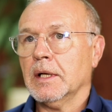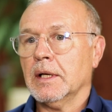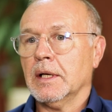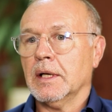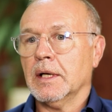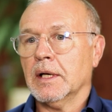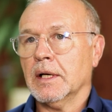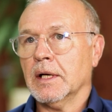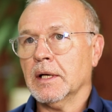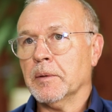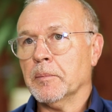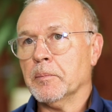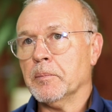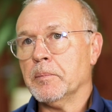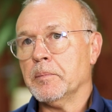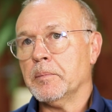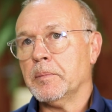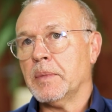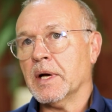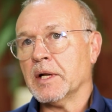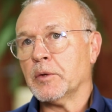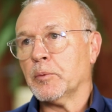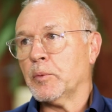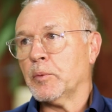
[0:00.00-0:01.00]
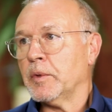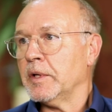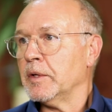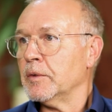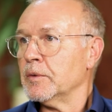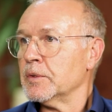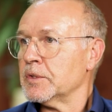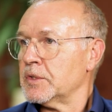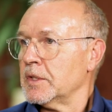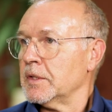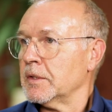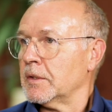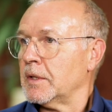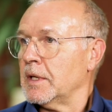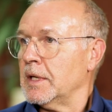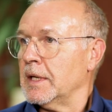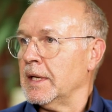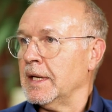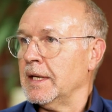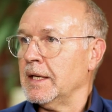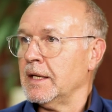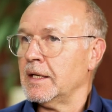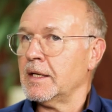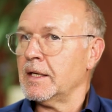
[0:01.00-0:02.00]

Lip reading: but we're also a